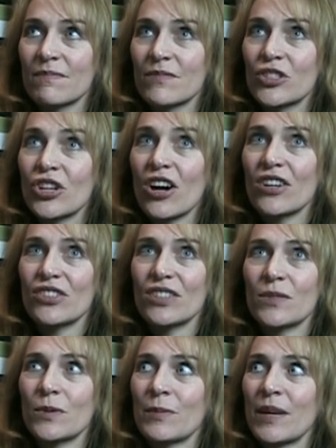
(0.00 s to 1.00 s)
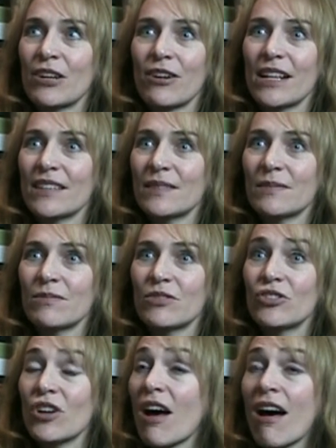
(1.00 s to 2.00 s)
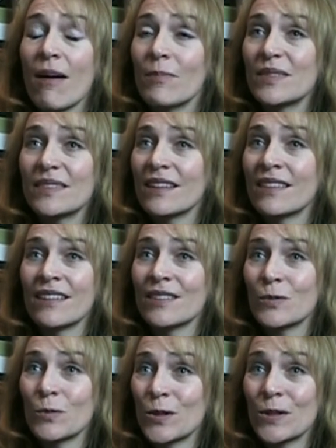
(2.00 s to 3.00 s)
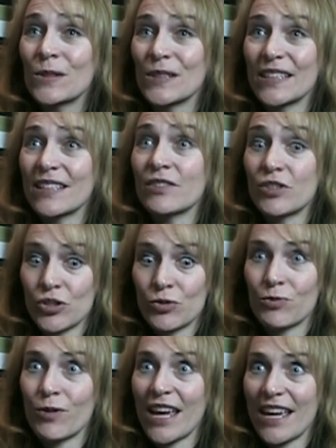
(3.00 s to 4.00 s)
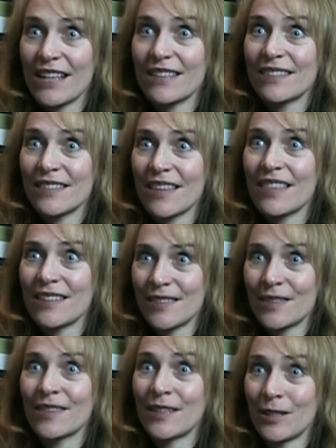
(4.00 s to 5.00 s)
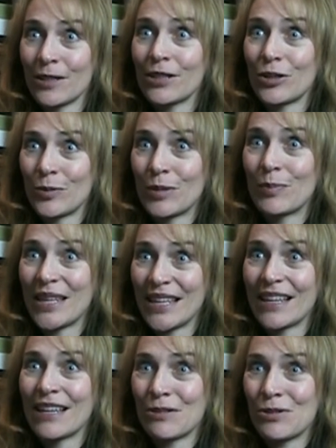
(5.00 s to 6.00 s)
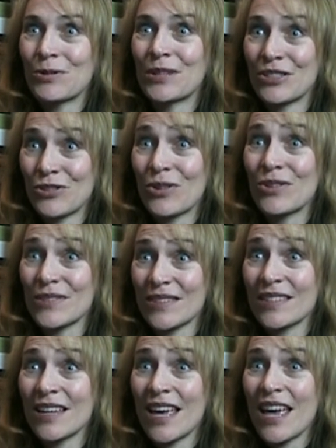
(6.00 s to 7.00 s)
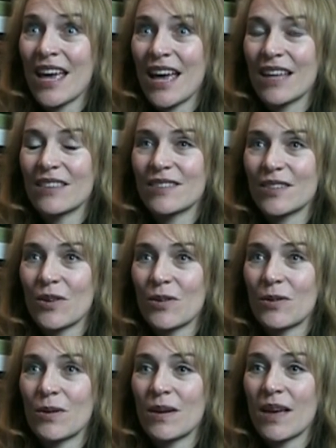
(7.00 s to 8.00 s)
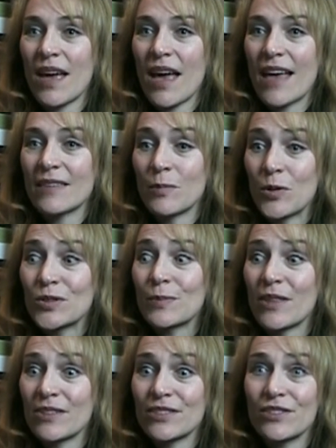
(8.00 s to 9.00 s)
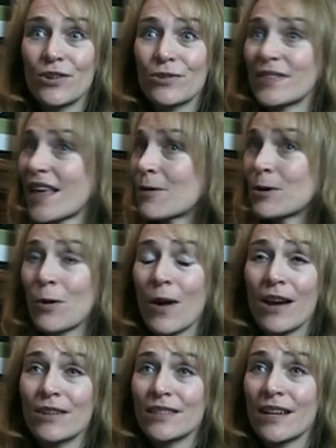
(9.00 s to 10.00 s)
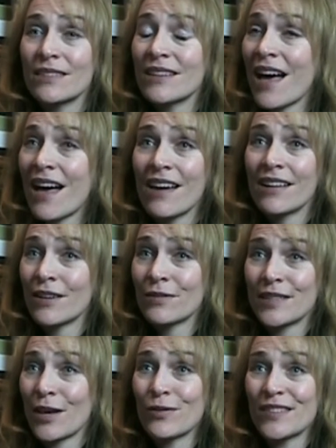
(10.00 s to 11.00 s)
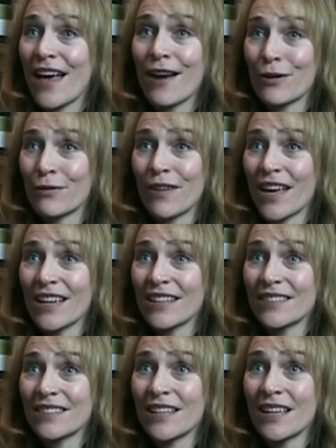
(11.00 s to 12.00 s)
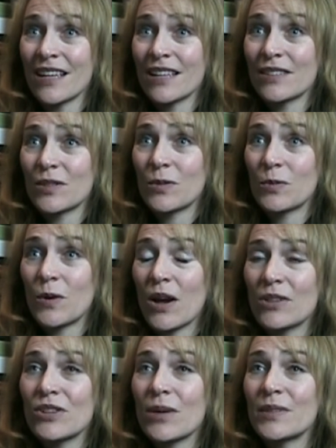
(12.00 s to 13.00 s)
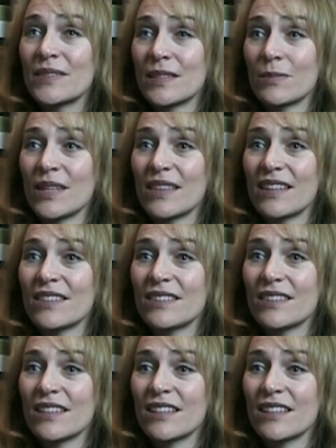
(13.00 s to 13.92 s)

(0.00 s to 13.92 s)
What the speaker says: charges, one of my greatest jobs in this world is to raise this little human being into an adult. And so, as most mothers know, that requires a ton of self-sacrifice. So our job is to be this